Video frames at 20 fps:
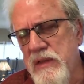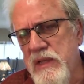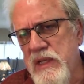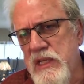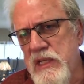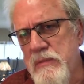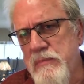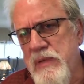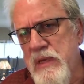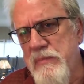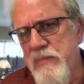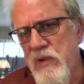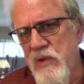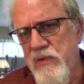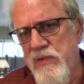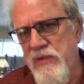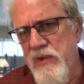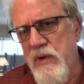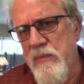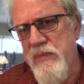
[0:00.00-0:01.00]
these people
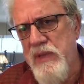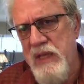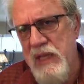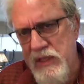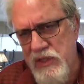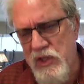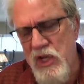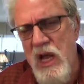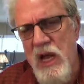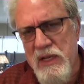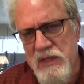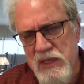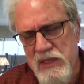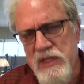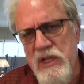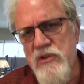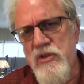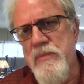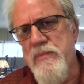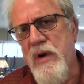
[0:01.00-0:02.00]
from the Hijaz, the
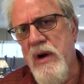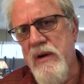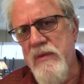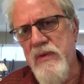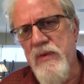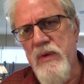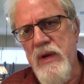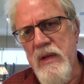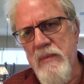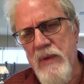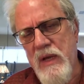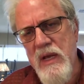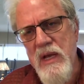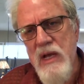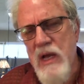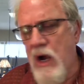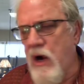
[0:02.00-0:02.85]
central part of Arabia,